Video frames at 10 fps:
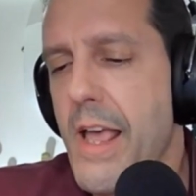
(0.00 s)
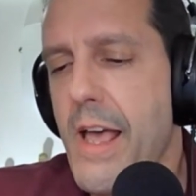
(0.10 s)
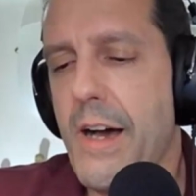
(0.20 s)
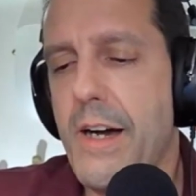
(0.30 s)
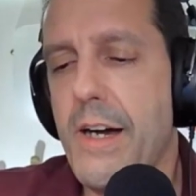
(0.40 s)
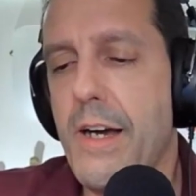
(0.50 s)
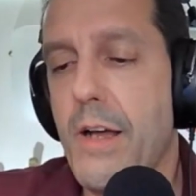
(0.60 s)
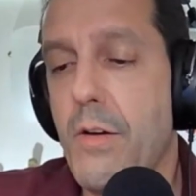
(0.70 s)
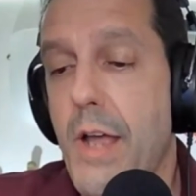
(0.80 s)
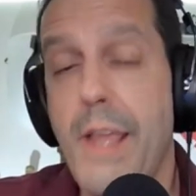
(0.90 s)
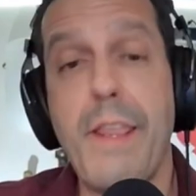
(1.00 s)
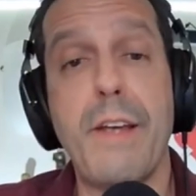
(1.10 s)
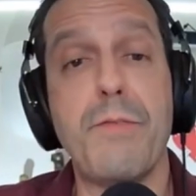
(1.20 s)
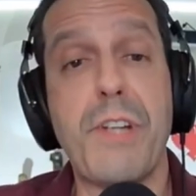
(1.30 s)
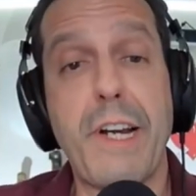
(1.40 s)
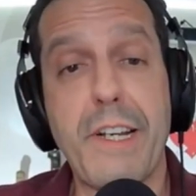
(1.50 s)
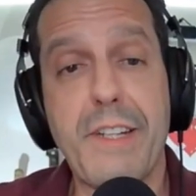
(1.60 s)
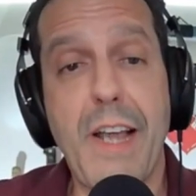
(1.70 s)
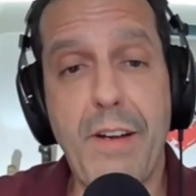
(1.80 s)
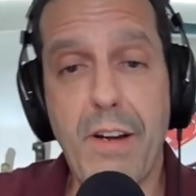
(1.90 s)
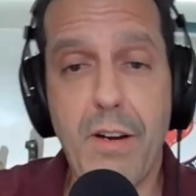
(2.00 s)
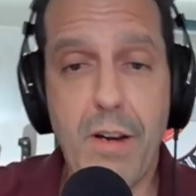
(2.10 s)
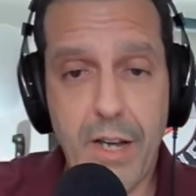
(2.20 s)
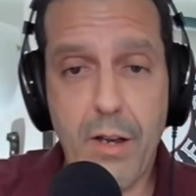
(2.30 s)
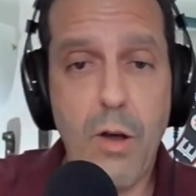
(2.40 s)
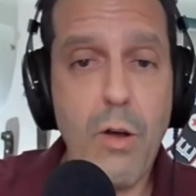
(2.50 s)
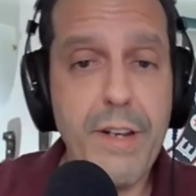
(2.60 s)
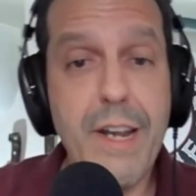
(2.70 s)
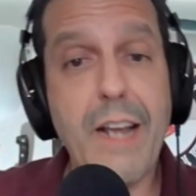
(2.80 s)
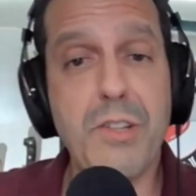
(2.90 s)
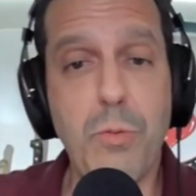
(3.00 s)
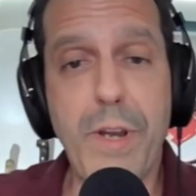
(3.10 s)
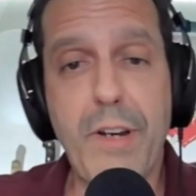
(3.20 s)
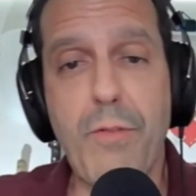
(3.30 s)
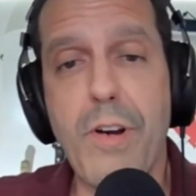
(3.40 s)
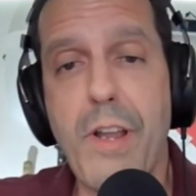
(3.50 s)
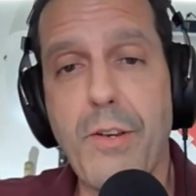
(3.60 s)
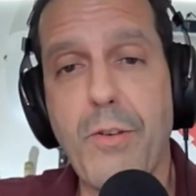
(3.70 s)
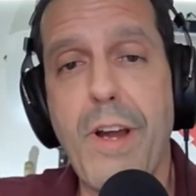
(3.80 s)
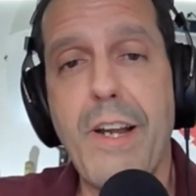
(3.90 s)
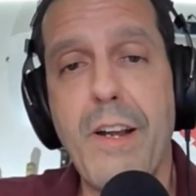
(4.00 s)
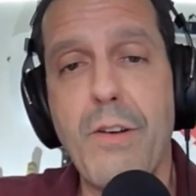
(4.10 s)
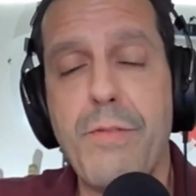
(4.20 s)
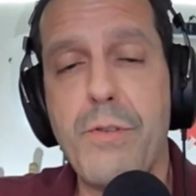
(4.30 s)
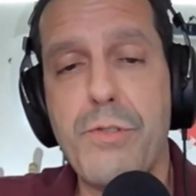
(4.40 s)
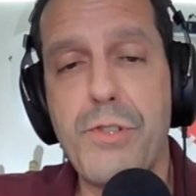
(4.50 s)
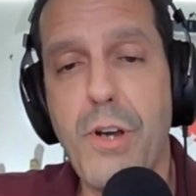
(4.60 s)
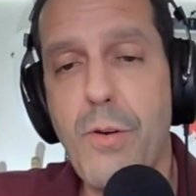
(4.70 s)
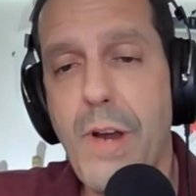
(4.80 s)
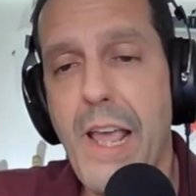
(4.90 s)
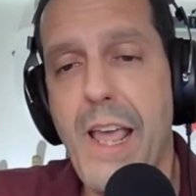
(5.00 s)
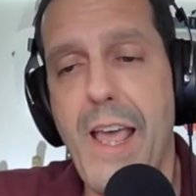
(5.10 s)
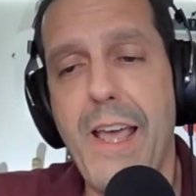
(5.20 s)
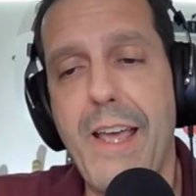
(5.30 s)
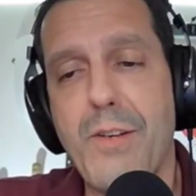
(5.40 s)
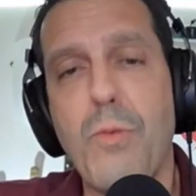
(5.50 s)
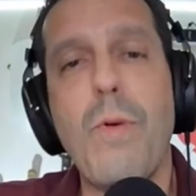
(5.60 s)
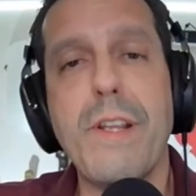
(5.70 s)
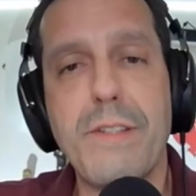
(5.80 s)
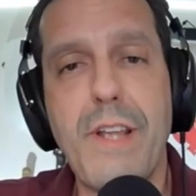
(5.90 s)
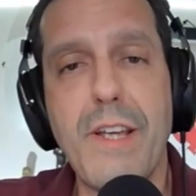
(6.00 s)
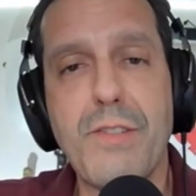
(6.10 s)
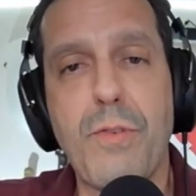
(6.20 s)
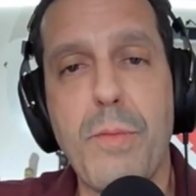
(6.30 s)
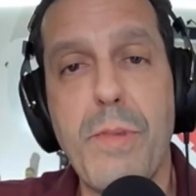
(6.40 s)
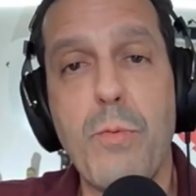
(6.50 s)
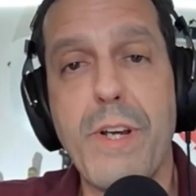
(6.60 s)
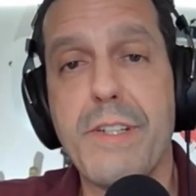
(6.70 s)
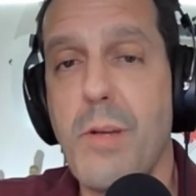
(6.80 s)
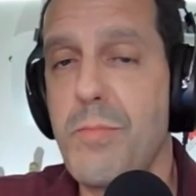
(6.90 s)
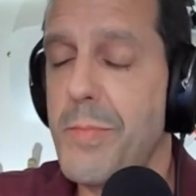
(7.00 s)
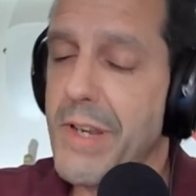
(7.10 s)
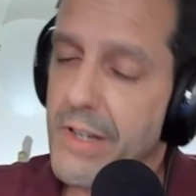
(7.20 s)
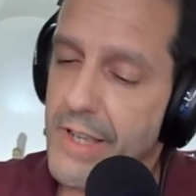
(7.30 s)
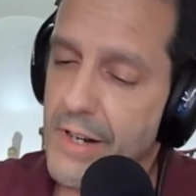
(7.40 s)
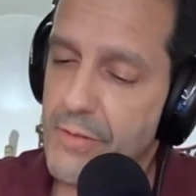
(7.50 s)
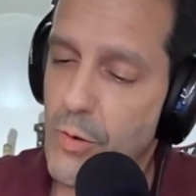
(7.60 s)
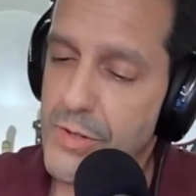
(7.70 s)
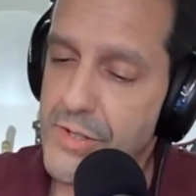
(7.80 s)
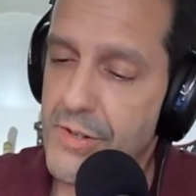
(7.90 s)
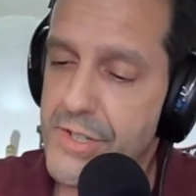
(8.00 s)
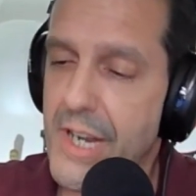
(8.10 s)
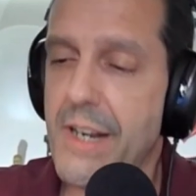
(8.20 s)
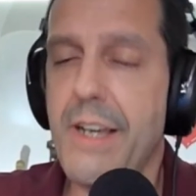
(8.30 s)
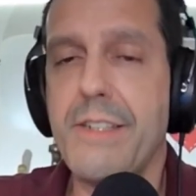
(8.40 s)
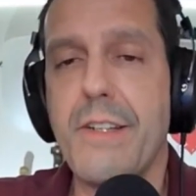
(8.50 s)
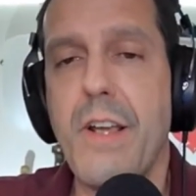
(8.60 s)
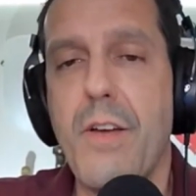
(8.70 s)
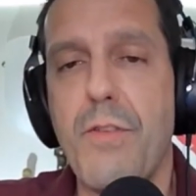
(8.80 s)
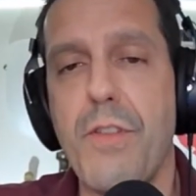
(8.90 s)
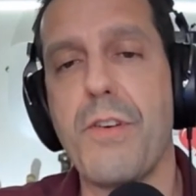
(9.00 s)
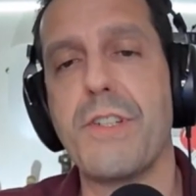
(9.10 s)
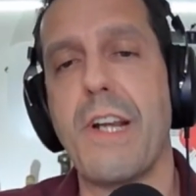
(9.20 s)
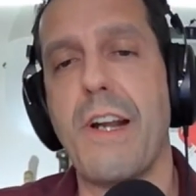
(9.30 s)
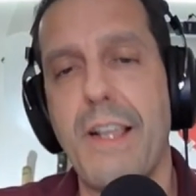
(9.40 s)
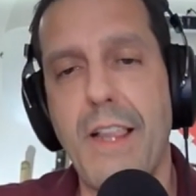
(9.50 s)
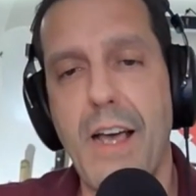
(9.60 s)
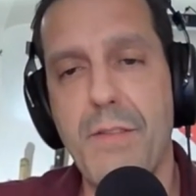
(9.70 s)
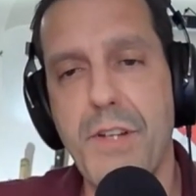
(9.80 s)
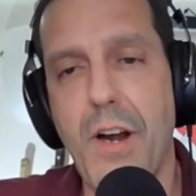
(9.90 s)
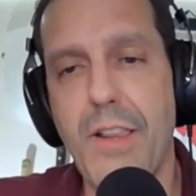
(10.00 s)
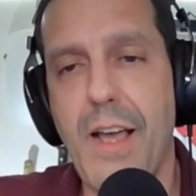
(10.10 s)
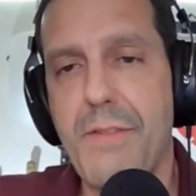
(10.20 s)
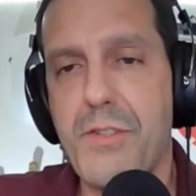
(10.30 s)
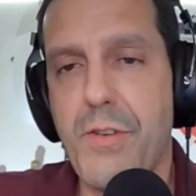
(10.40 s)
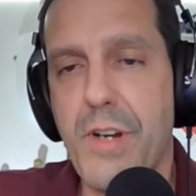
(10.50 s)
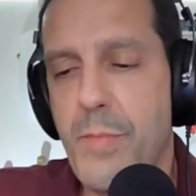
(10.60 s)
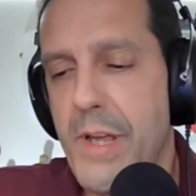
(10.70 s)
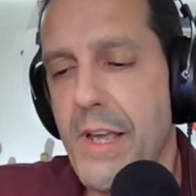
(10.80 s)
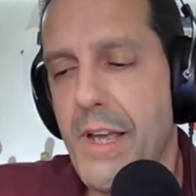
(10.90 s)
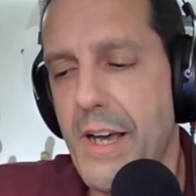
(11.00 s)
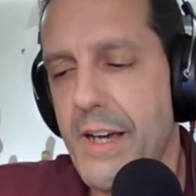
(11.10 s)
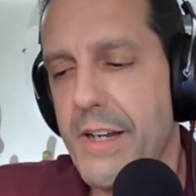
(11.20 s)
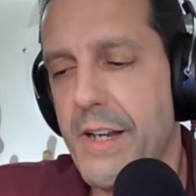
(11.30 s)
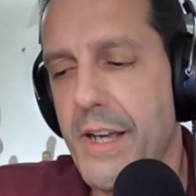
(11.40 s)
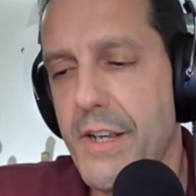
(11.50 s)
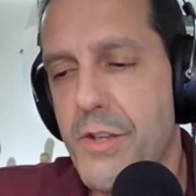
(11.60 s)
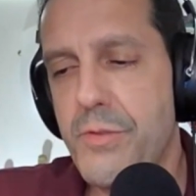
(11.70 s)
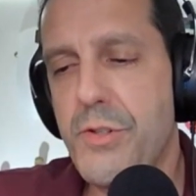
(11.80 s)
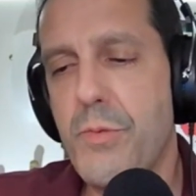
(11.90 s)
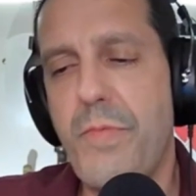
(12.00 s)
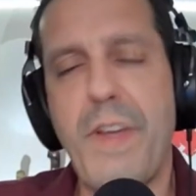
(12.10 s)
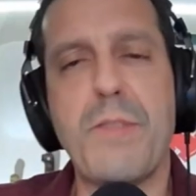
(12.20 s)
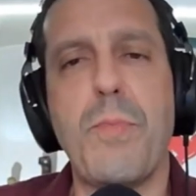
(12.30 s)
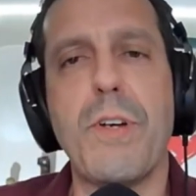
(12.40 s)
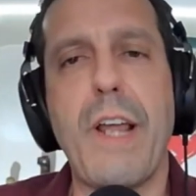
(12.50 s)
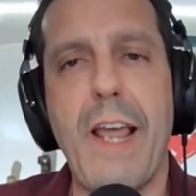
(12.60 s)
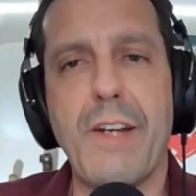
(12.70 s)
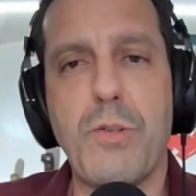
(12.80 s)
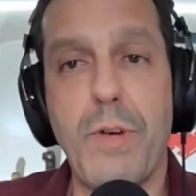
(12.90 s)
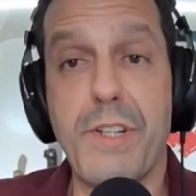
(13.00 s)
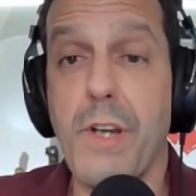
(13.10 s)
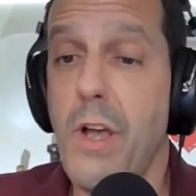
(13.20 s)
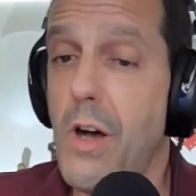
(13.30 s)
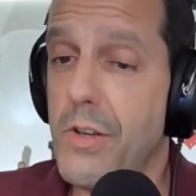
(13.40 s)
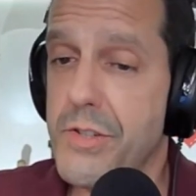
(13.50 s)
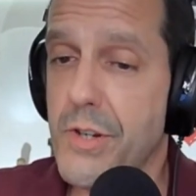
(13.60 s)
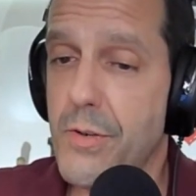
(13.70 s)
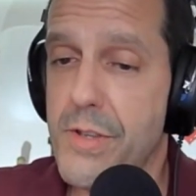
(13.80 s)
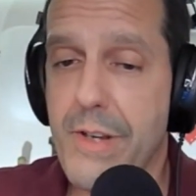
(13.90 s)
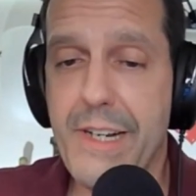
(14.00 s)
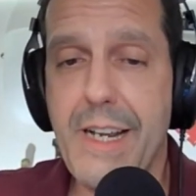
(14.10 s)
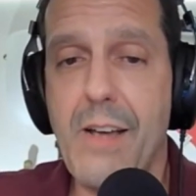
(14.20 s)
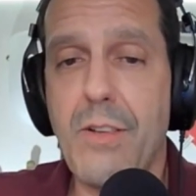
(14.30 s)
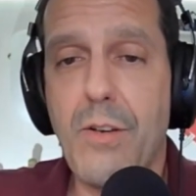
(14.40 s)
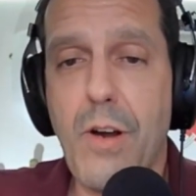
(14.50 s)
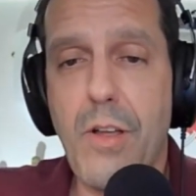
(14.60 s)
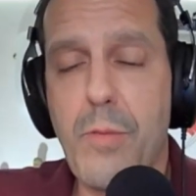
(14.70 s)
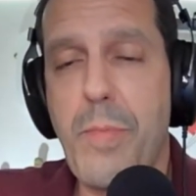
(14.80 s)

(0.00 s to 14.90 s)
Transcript: Uh, and then check us out here uh, next week for another great interview show, and Wednesdays for the midweek supplemental, and of course Thursday nights for Thursday Night Knives, our live stream on uh, YouTube, Facebook, and Twitch. Also, you can download all the